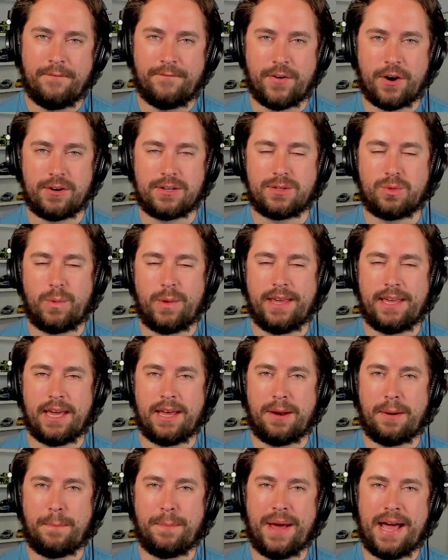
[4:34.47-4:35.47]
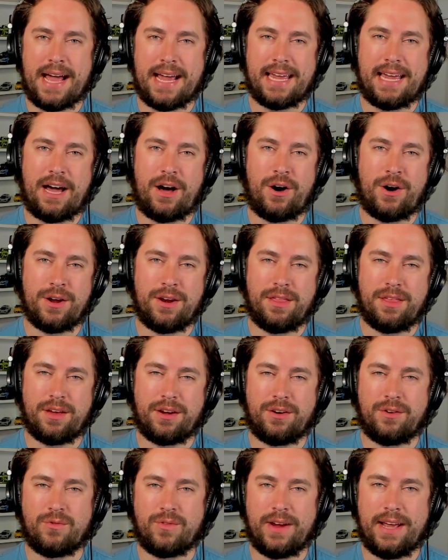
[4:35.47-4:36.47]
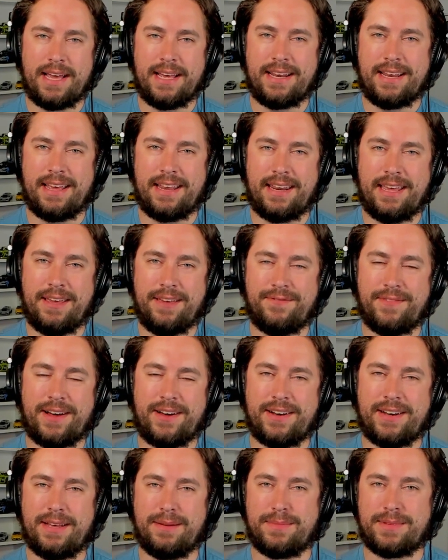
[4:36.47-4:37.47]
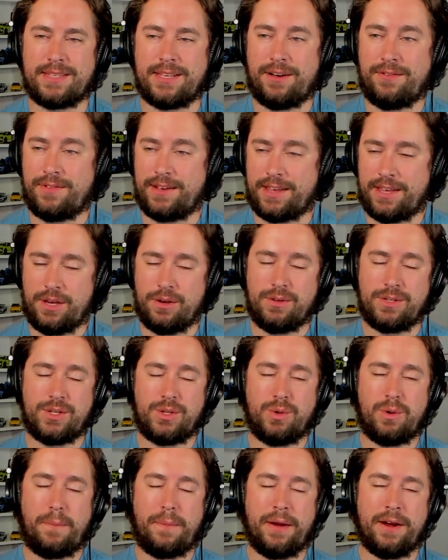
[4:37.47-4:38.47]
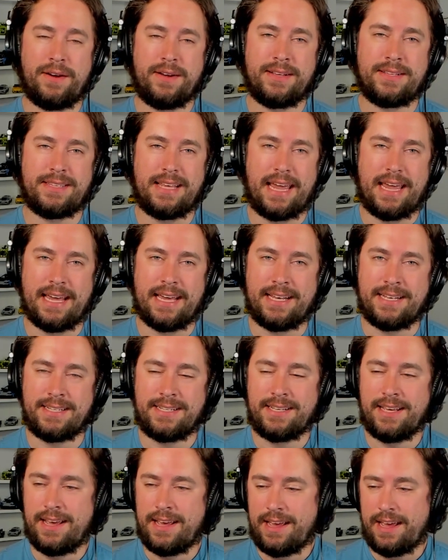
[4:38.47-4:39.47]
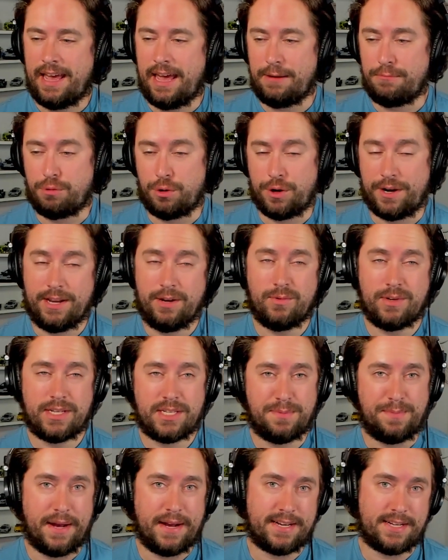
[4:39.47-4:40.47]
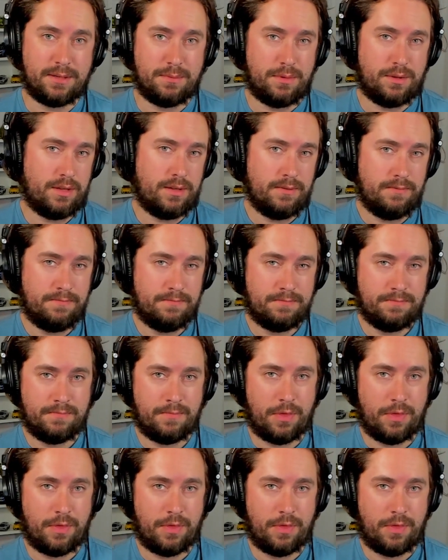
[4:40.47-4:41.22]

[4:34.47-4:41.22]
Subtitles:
First weekend back on the grid, and he found himself a Q2 appearance and a pretty respectable